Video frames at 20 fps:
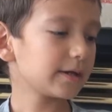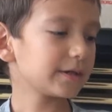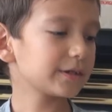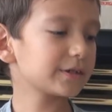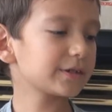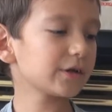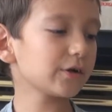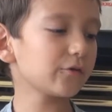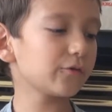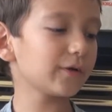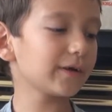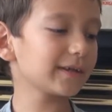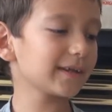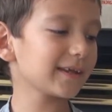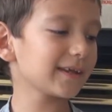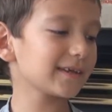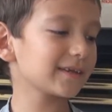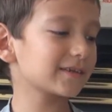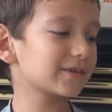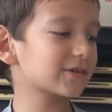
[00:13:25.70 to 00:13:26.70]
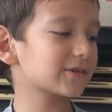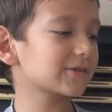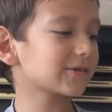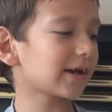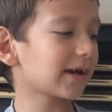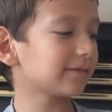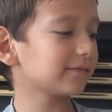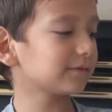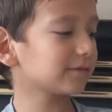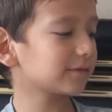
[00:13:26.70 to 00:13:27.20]
So when they
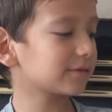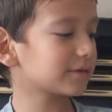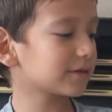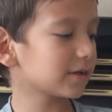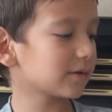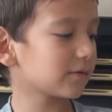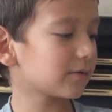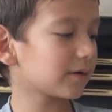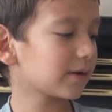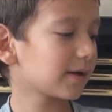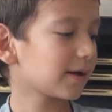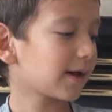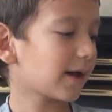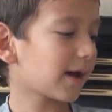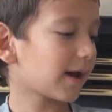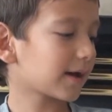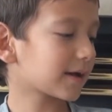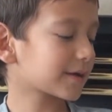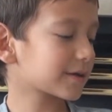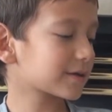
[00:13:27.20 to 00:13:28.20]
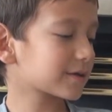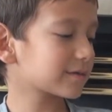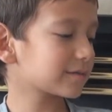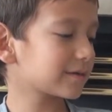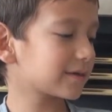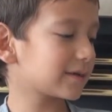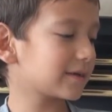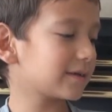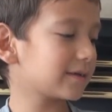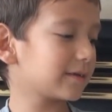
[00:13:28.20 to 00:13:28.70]
travel, so
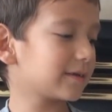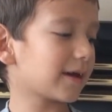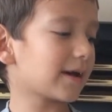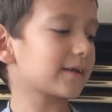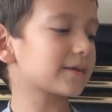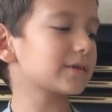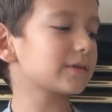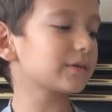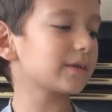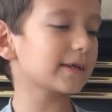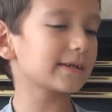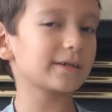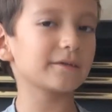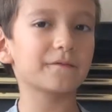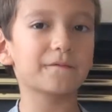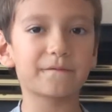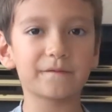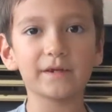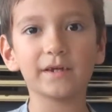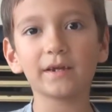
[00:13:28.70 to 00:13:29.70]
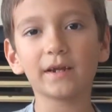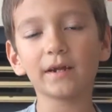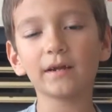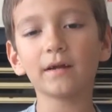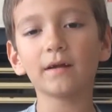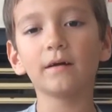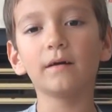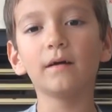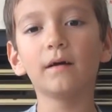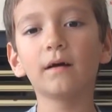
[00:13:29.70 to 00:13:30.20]
they
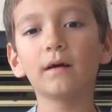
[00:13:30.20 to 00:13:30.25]
defeated.